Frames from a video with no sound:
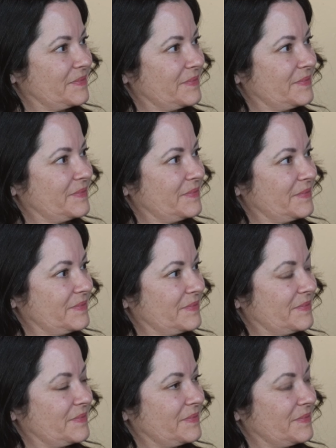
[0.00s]

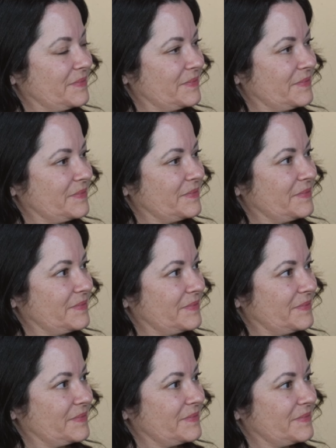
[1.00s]

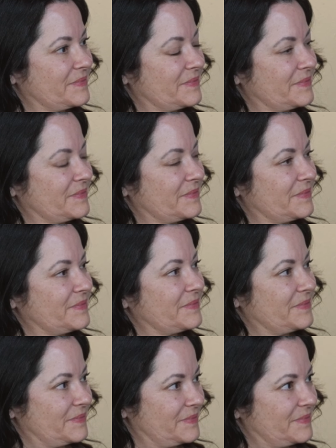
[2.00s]

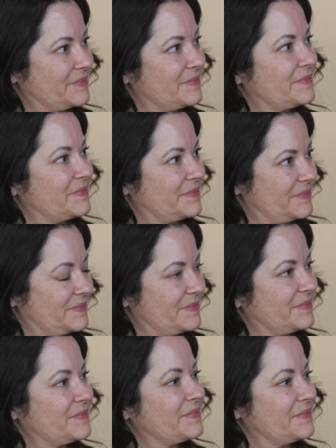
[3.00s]

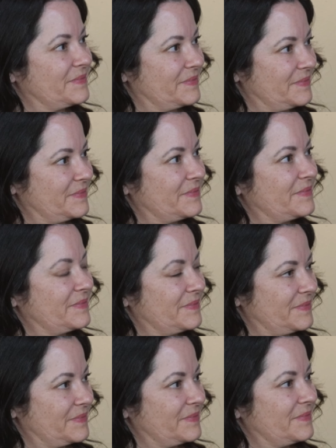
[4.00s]

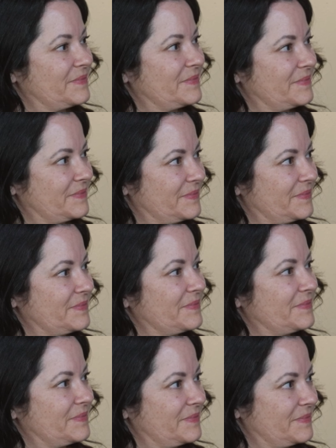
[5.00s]

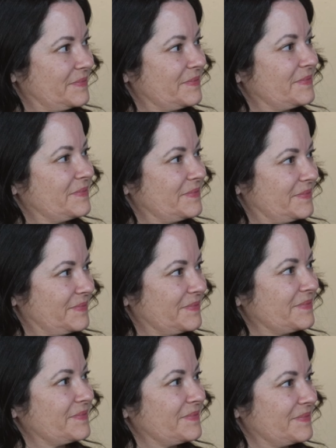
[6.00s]

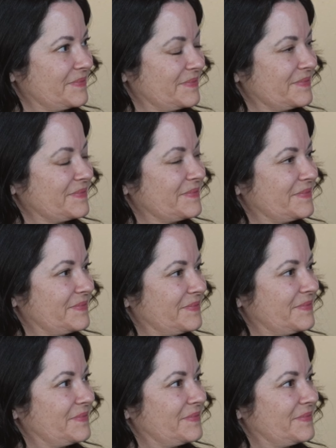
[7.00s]
[no speech]